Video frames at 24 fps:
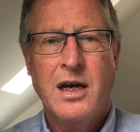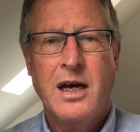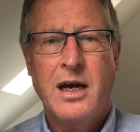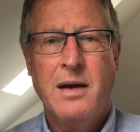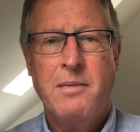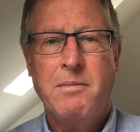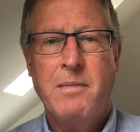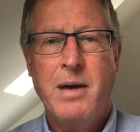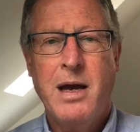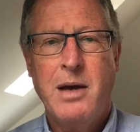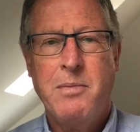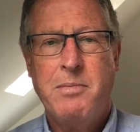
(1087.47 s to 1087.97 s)

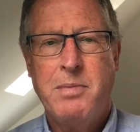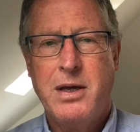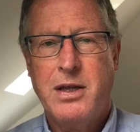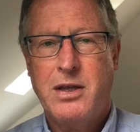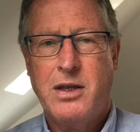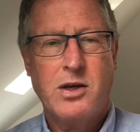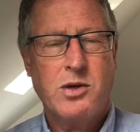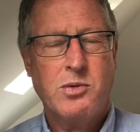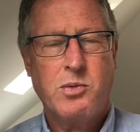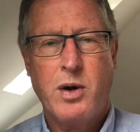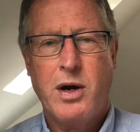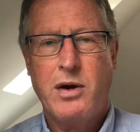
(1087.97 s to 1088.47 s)
It may be
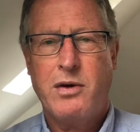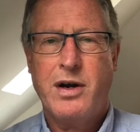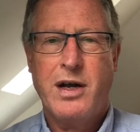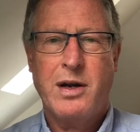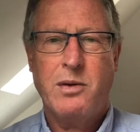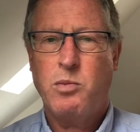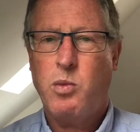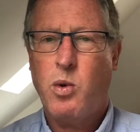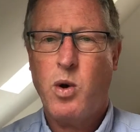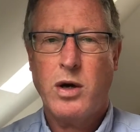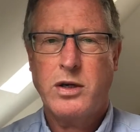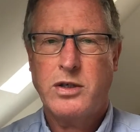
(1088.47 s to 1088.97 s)
that we're
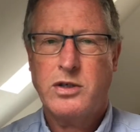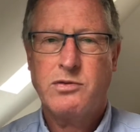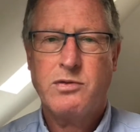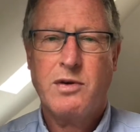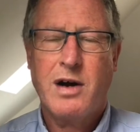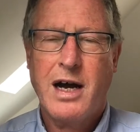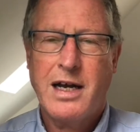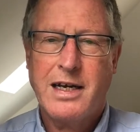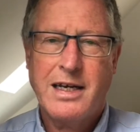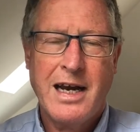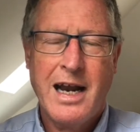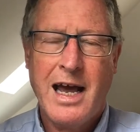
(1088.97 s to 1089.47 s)
in want
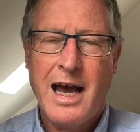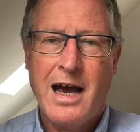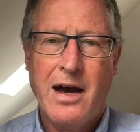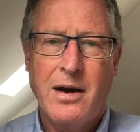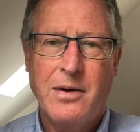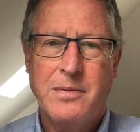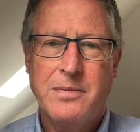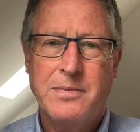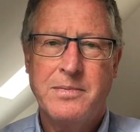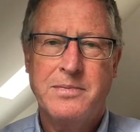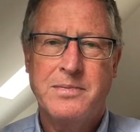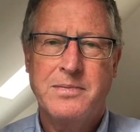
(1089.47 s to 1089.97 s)
right
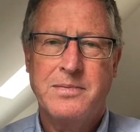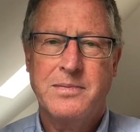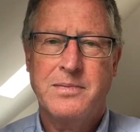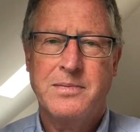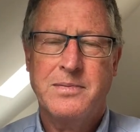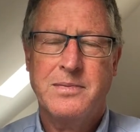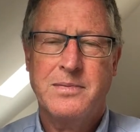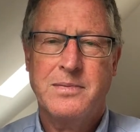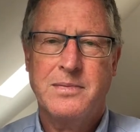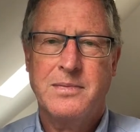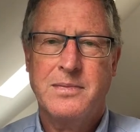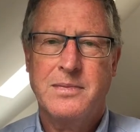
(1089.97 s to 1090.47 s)
now
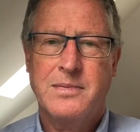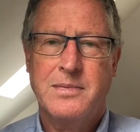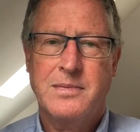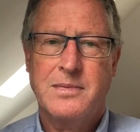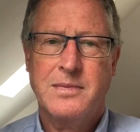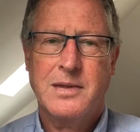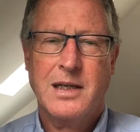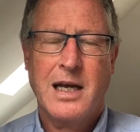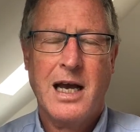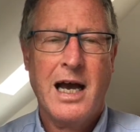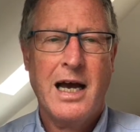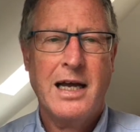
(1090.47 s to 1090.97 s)

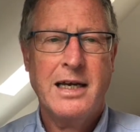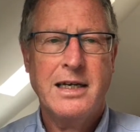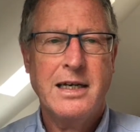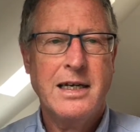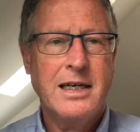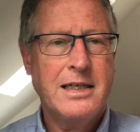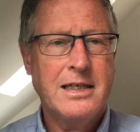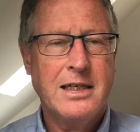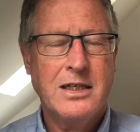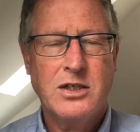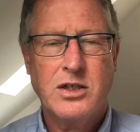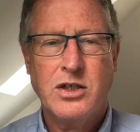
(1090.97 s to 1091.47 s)
and
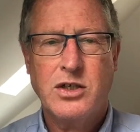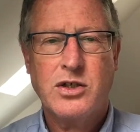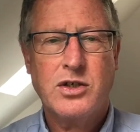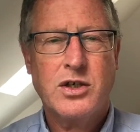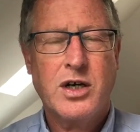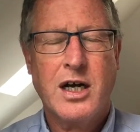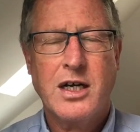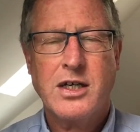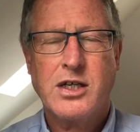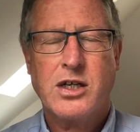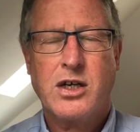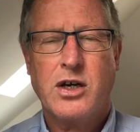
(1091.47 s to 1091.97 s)
needing to
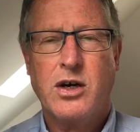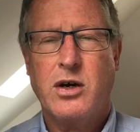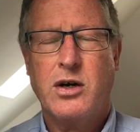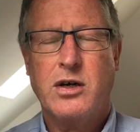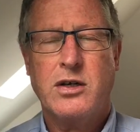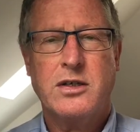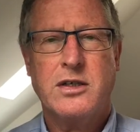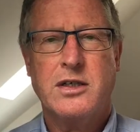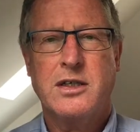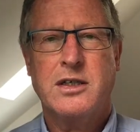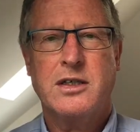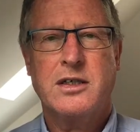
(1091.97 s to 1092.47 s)
trust
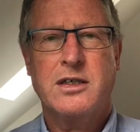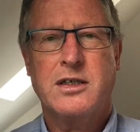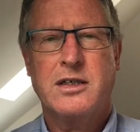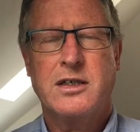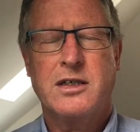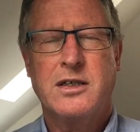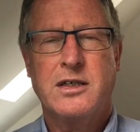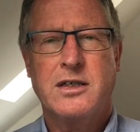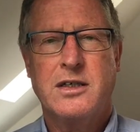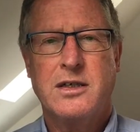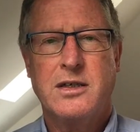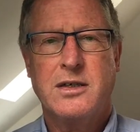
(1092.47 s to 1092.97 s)
God
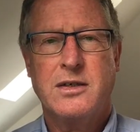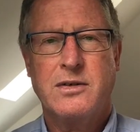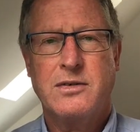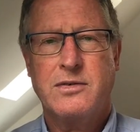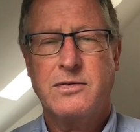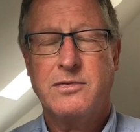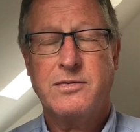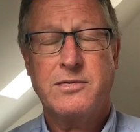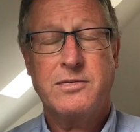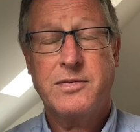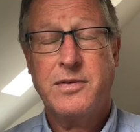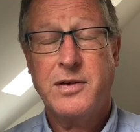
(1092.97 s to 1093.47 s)

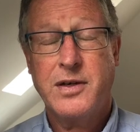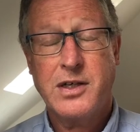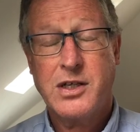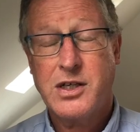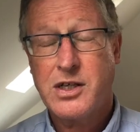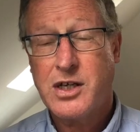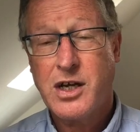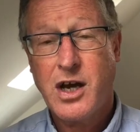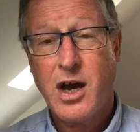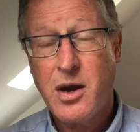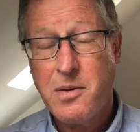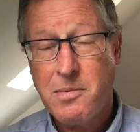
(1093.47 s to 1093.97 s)
for
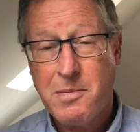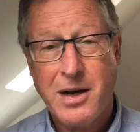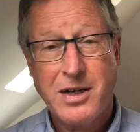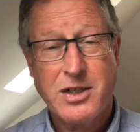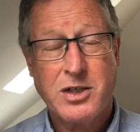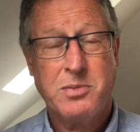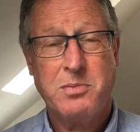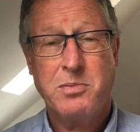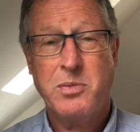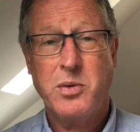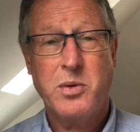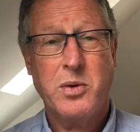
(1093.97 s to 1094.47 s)
so
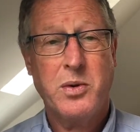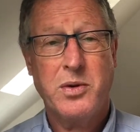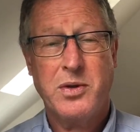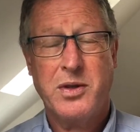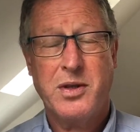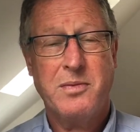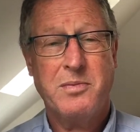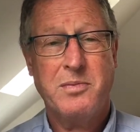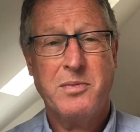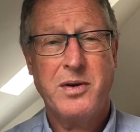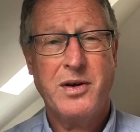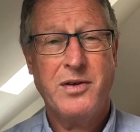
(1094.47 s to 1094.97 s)
much more
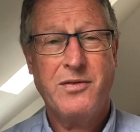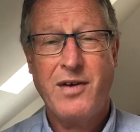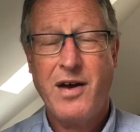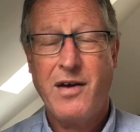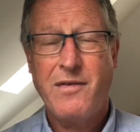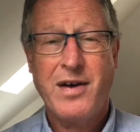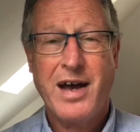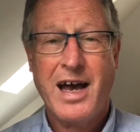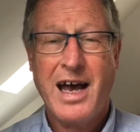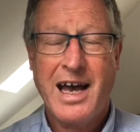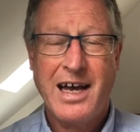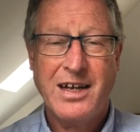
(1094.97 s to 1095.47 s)
than we've
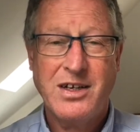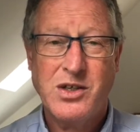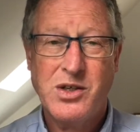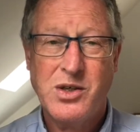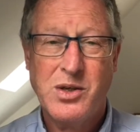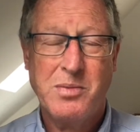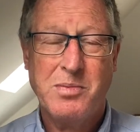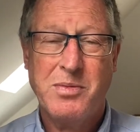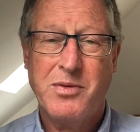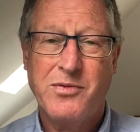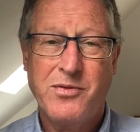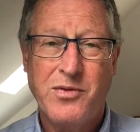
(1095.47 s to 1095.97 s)
ever had
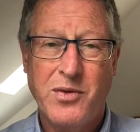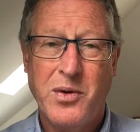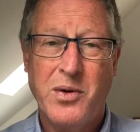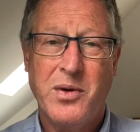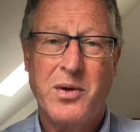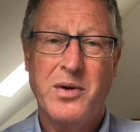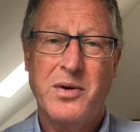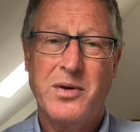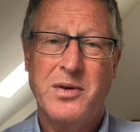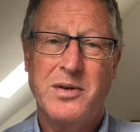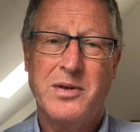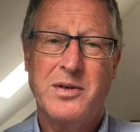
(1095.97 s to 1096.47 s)
to
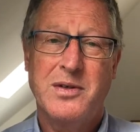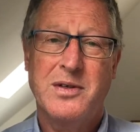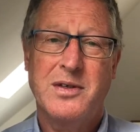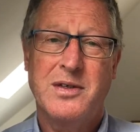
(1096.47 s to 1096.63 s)
before.